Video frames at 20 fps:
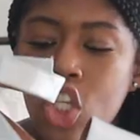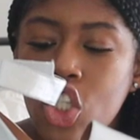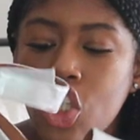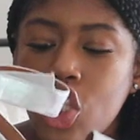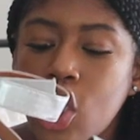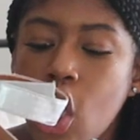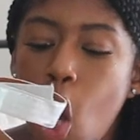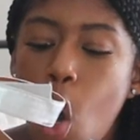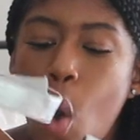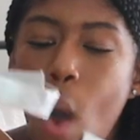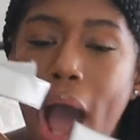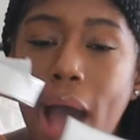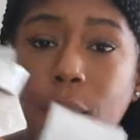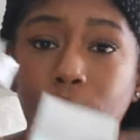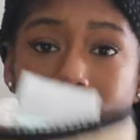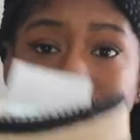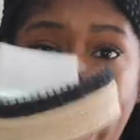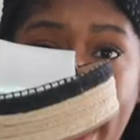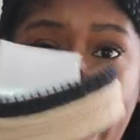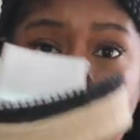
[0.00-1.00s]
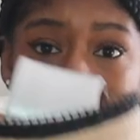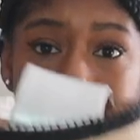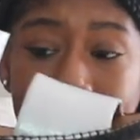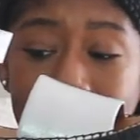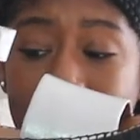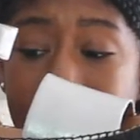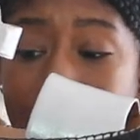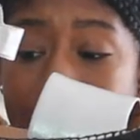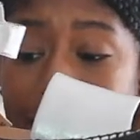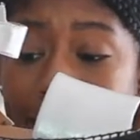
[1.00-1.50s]
So I went ahead
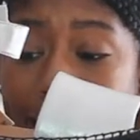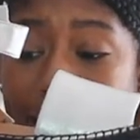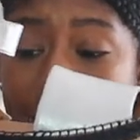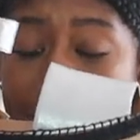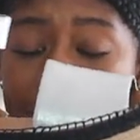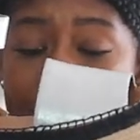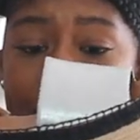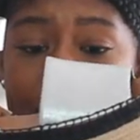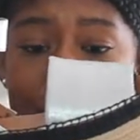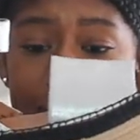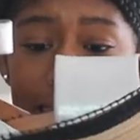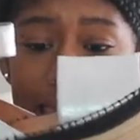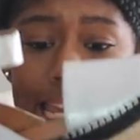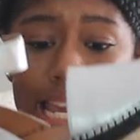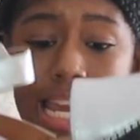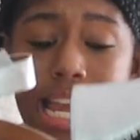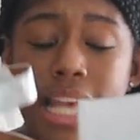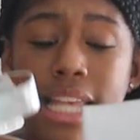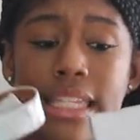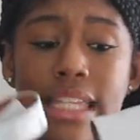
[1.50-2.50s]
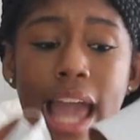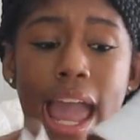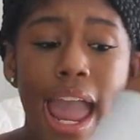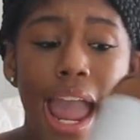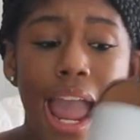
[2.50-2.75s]
and got an eight in these,